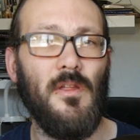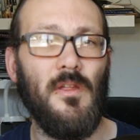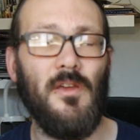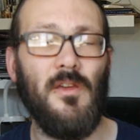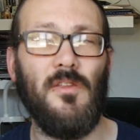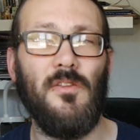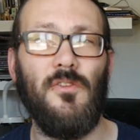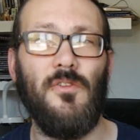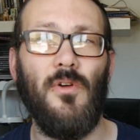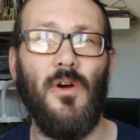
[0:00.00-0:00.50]

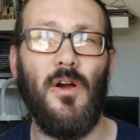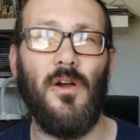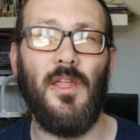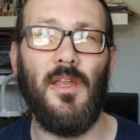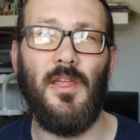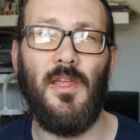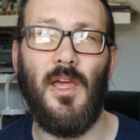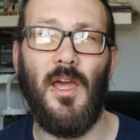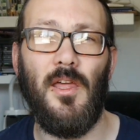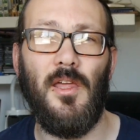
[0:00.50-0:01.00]
because you're
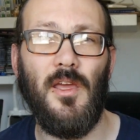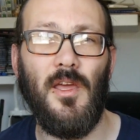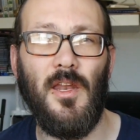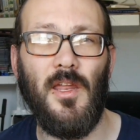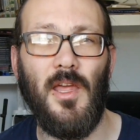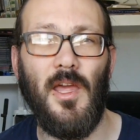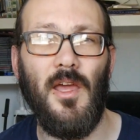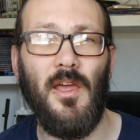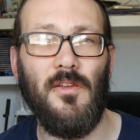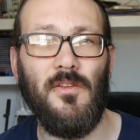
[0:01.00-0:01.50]
going to
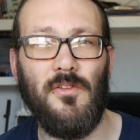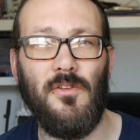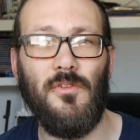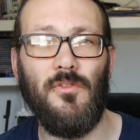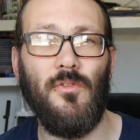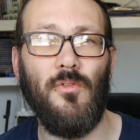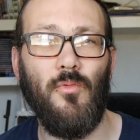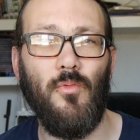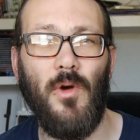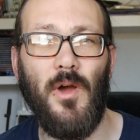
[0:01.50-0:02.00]
get issues
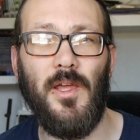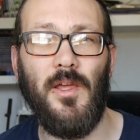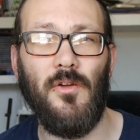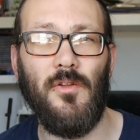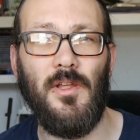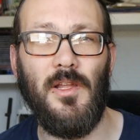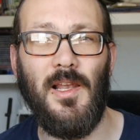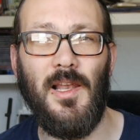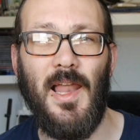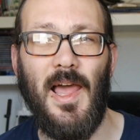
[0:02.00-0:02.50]
with weight on
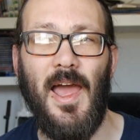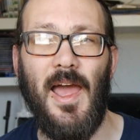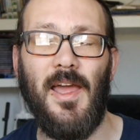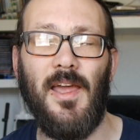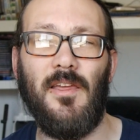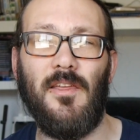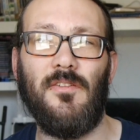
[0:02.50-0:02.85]
your leg.